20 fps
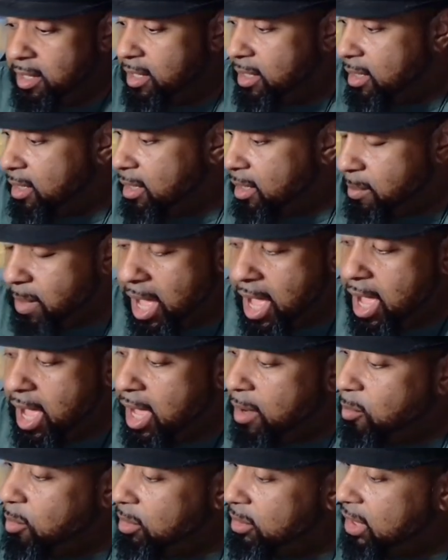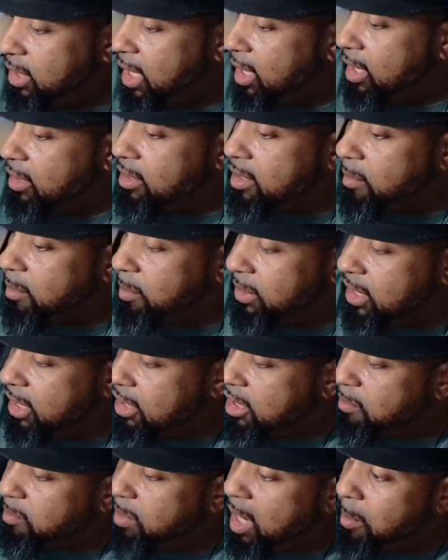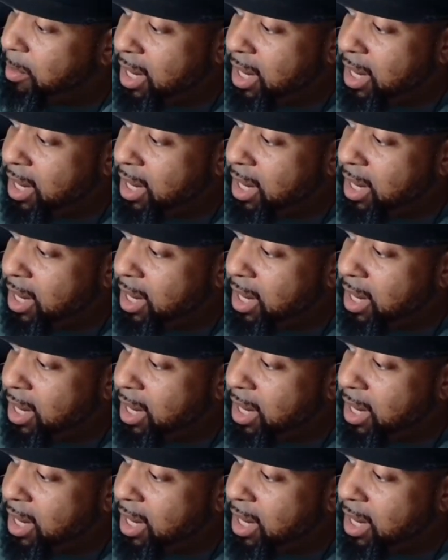I will take some petition paper,